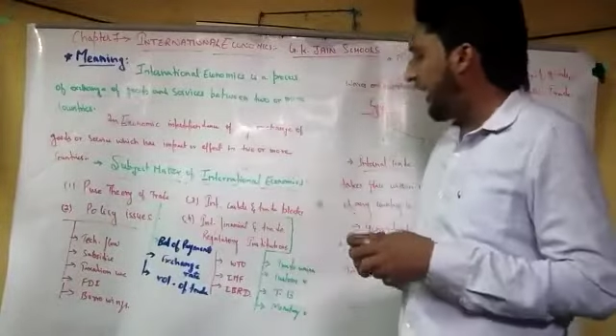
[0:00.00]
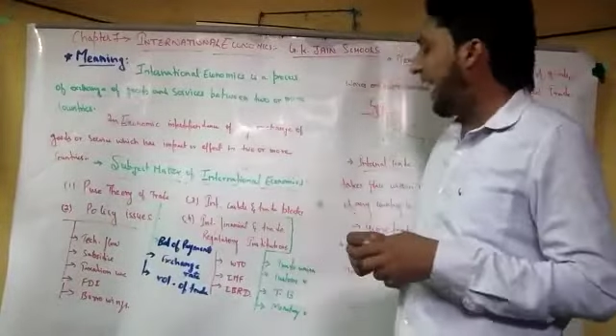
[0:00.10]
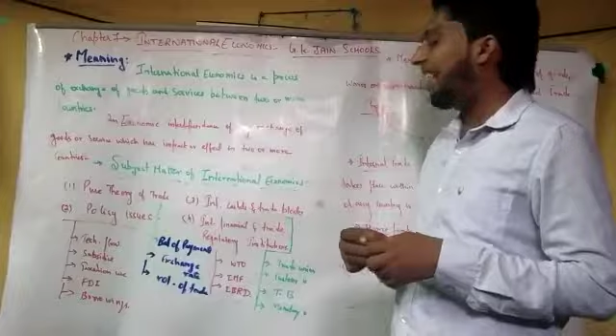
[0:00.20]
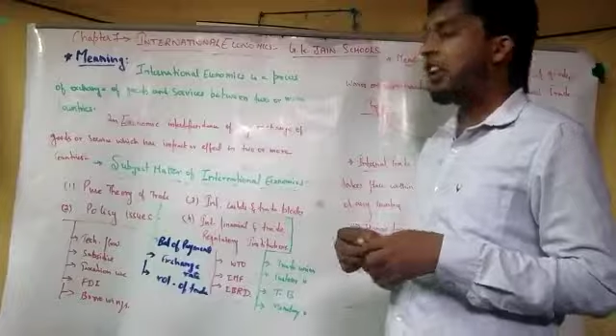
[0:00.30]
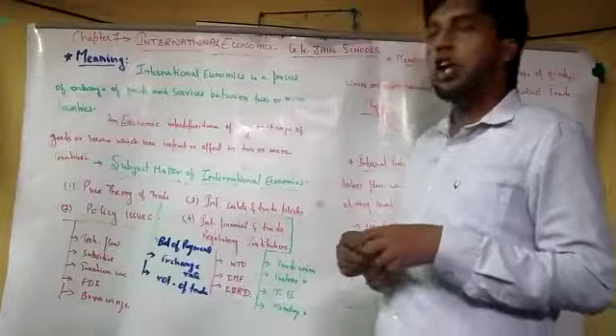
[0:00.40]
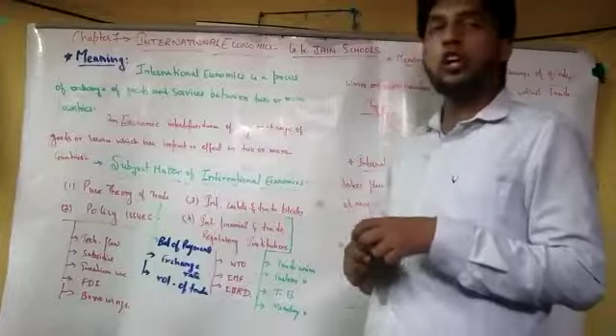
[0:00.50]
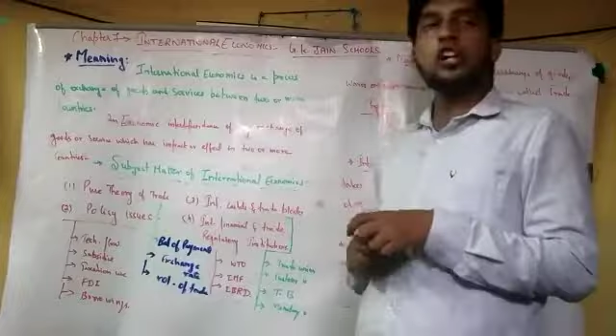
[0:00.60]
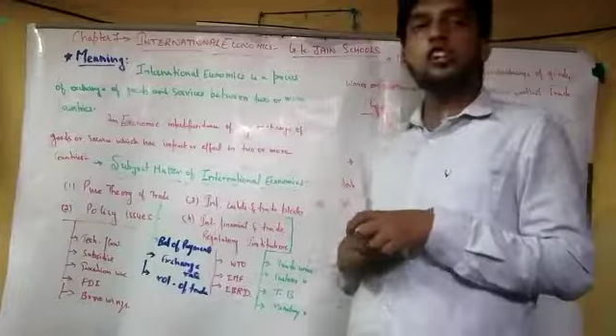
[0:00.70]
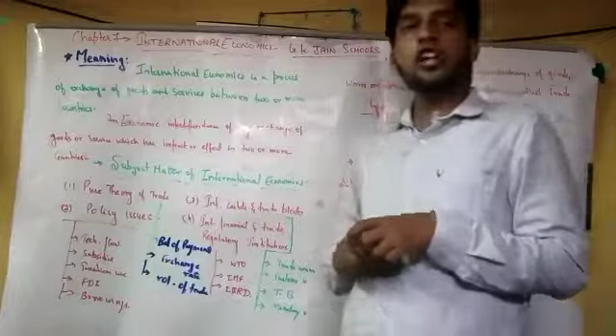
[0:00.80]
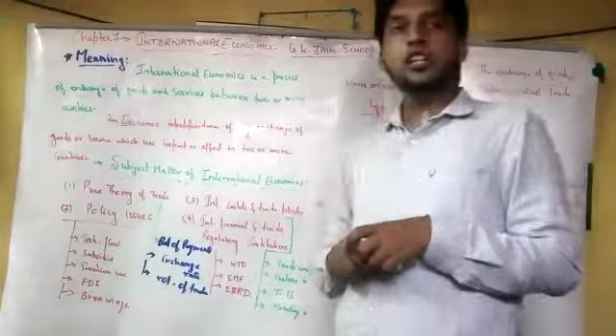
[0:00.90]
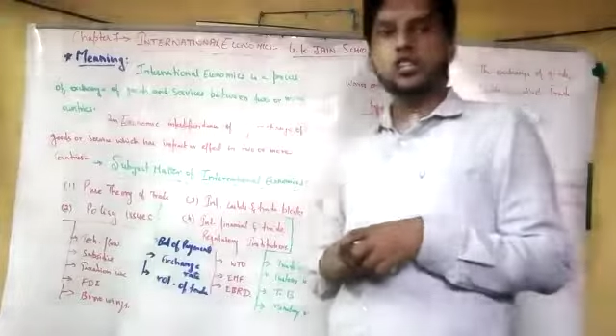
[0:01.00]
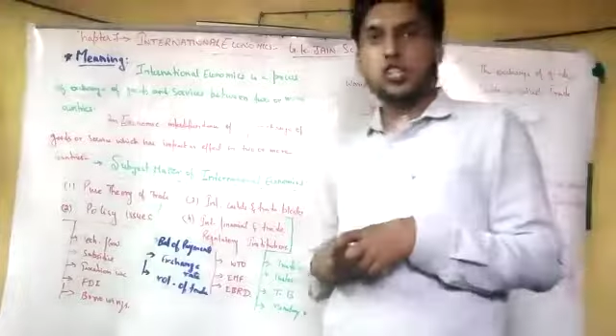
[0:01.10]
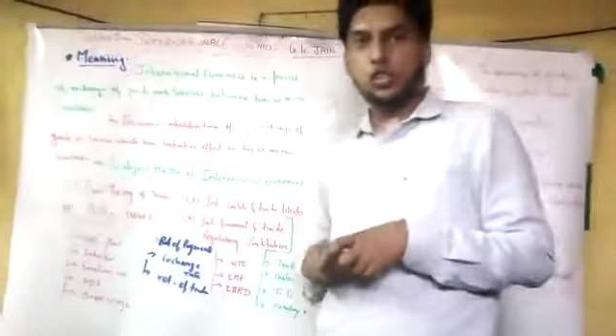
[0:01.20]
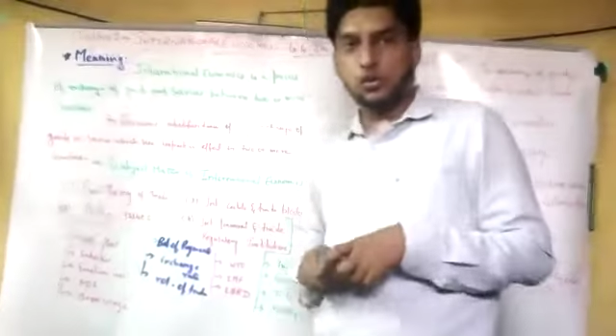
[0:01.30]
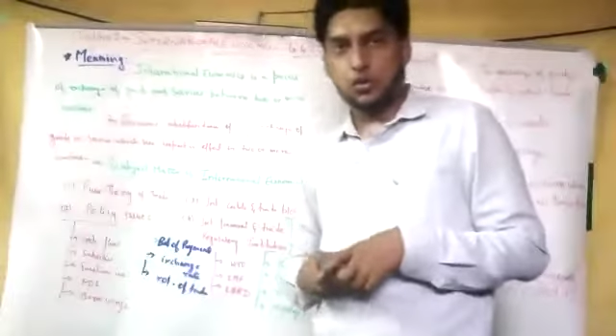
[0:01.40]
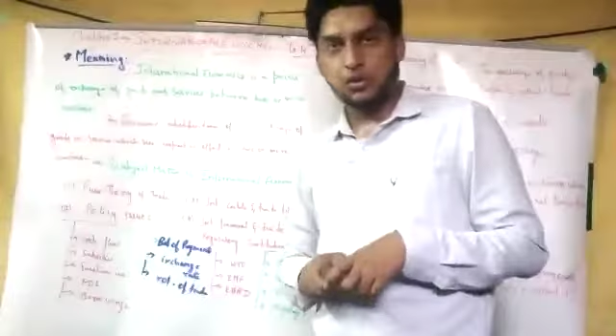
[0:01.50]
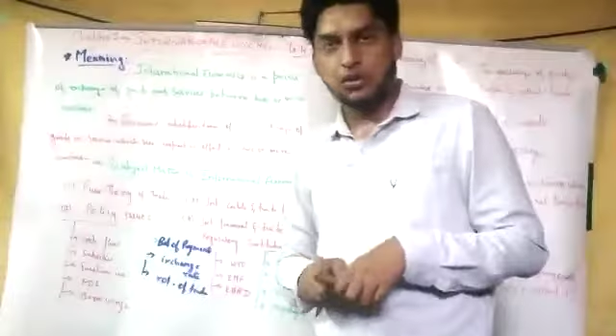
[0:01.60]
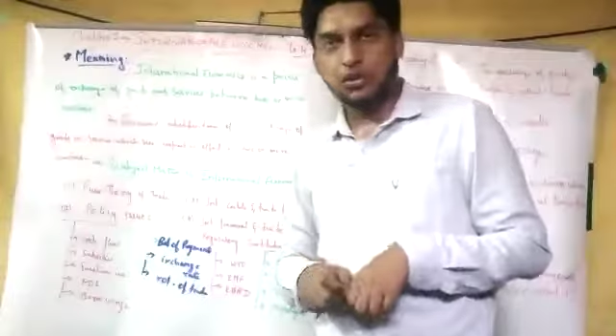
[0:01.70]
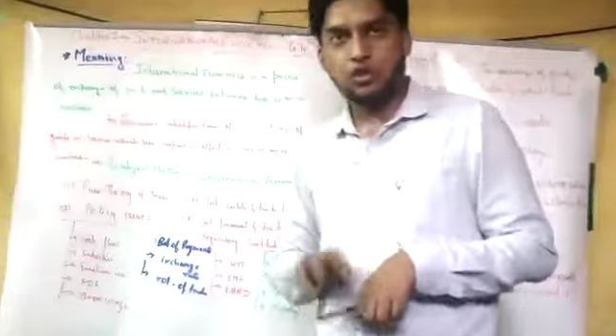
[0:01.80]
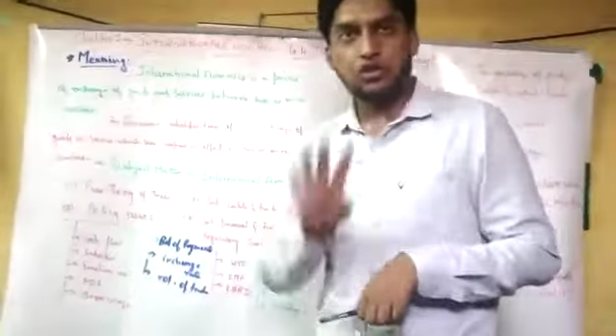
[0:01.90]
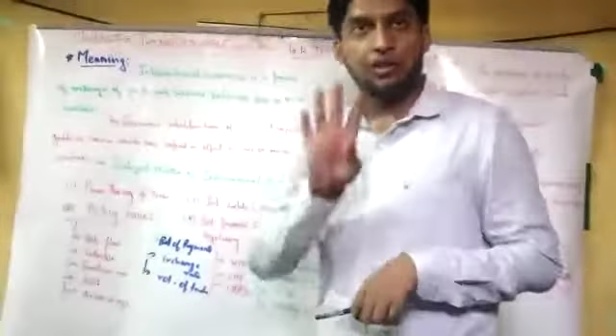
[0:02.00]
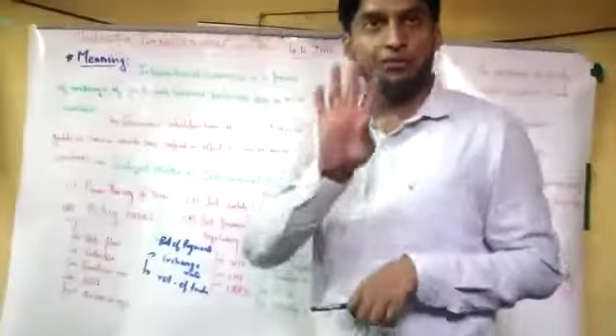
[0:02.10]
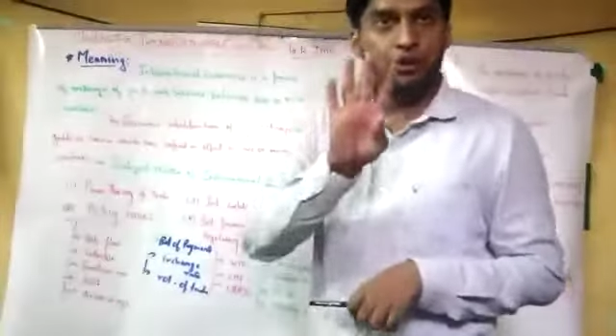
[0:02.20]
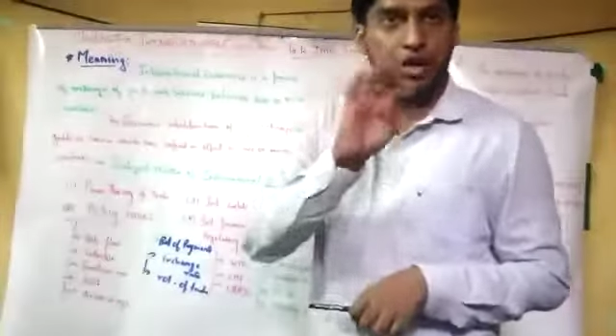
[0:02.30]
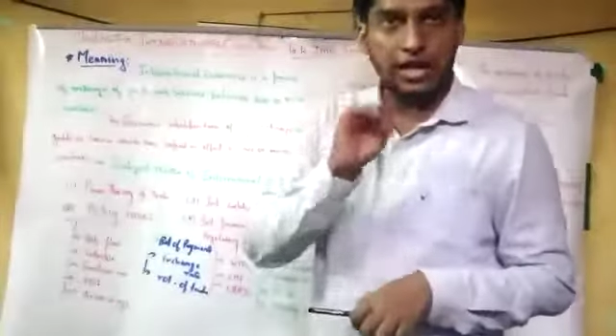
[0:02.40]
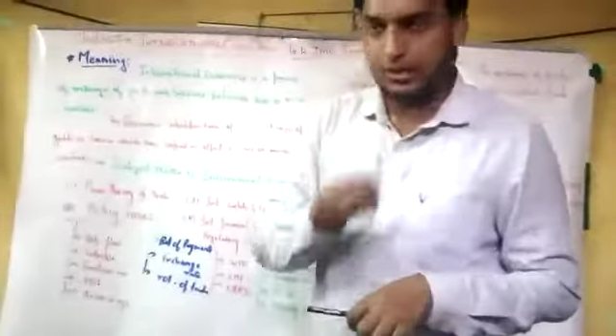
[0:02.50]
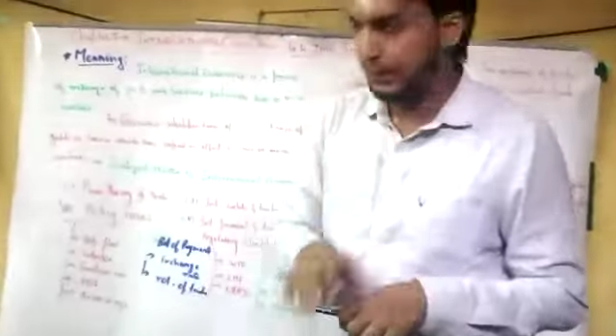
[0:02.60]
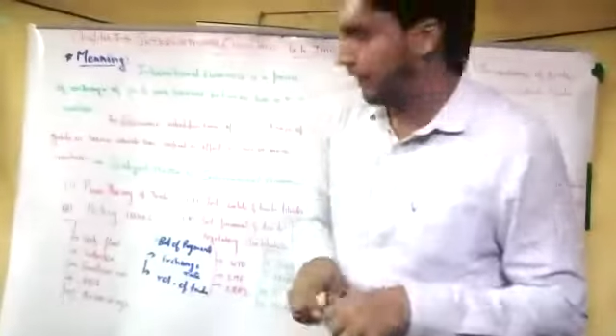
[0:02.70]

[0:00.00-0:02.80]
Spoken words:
and regulatory institutions. Total 4 aspects